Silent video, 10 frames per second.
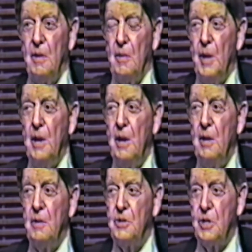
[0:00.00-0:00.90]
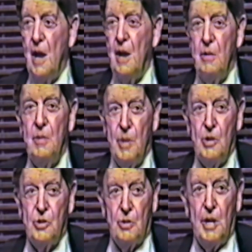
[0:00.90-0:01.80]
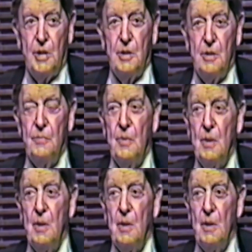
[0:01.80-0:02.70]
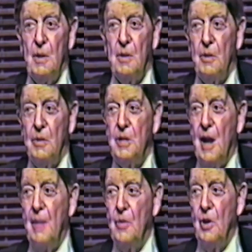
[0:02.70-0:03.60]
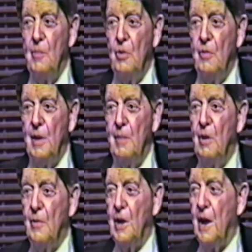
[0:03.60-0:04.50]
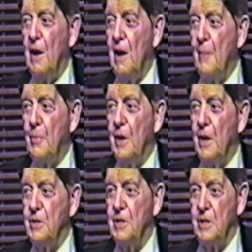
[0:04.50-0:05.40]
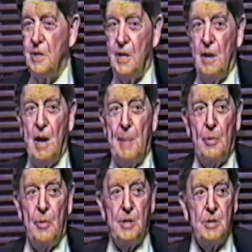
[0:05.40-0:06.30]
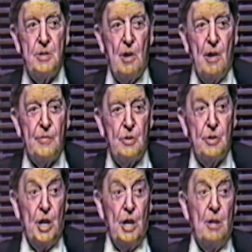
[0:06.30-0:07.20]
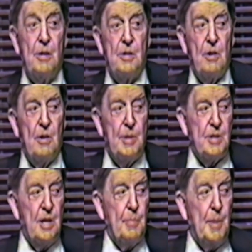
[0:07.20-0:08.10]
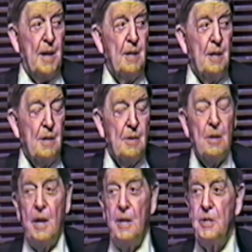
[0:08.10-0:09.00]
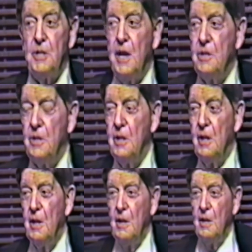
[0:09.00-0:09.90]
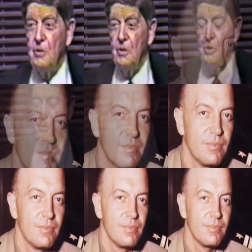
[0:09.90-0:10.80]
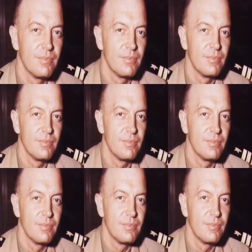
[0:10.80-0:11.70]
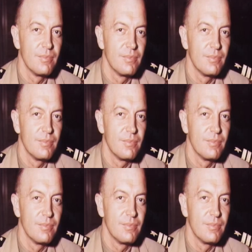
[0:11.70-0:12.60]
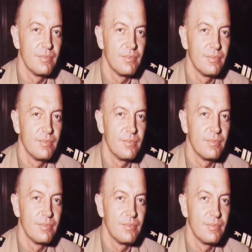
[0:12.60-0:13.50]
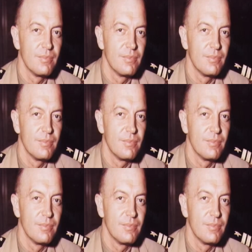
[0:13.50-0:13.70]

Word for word: to be assigned to administration. So he said, I'm going to move him over to air operations because the air operations officer is ill. It's going to be sent back to the United States. So you step into administration. I said, yes, Admiral.